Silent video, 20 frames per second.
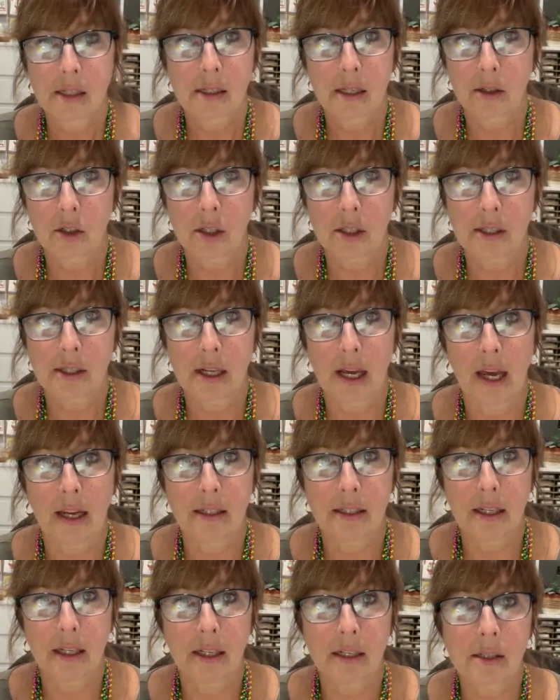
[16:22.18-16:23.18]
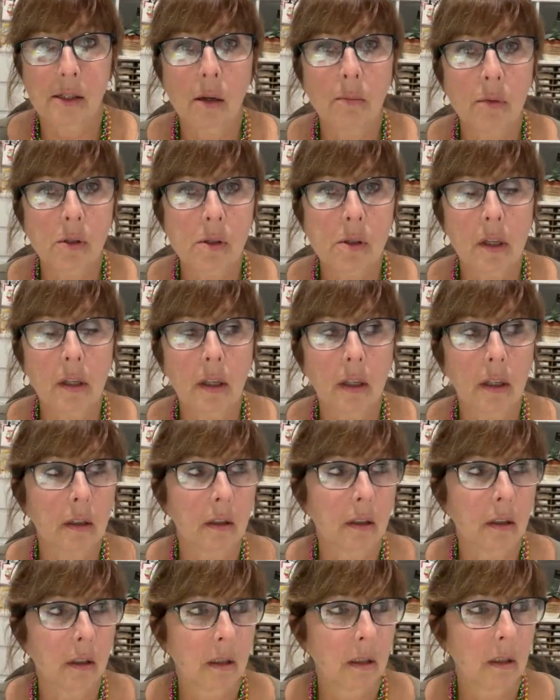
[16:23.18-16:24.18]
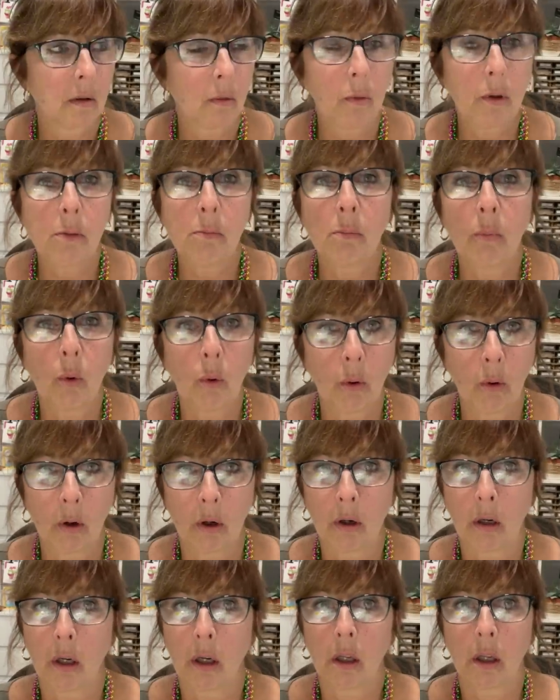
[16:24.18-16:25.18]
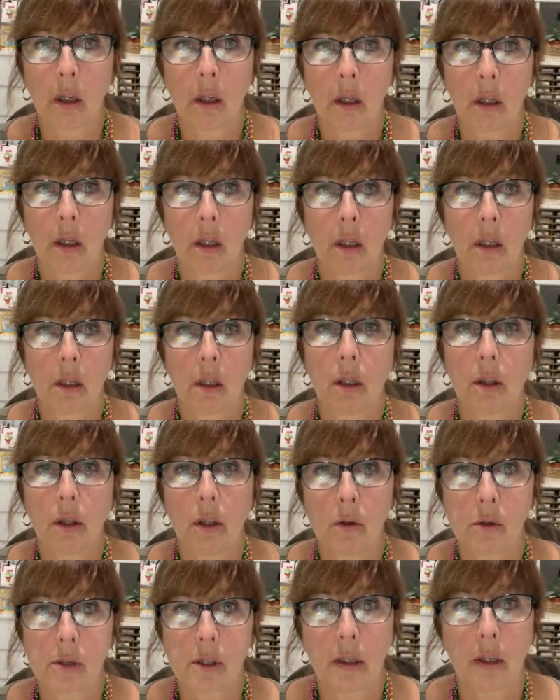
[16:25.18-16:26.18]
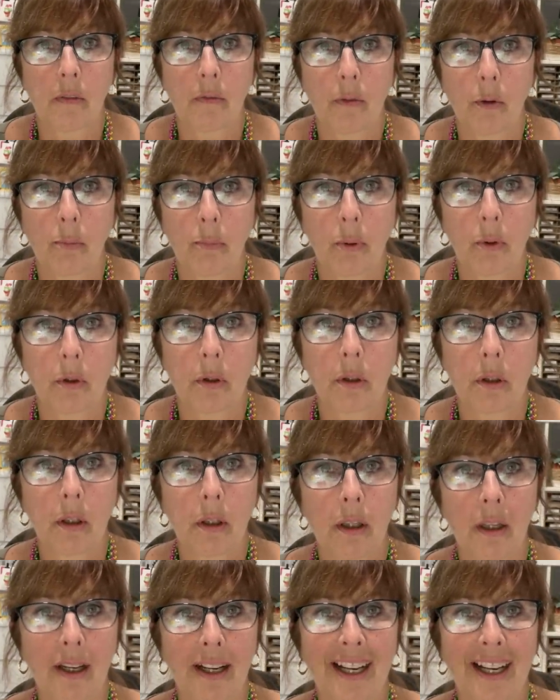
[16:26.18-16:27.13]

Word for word: Such a sad day. It's almost like we mourn the closing of the pool.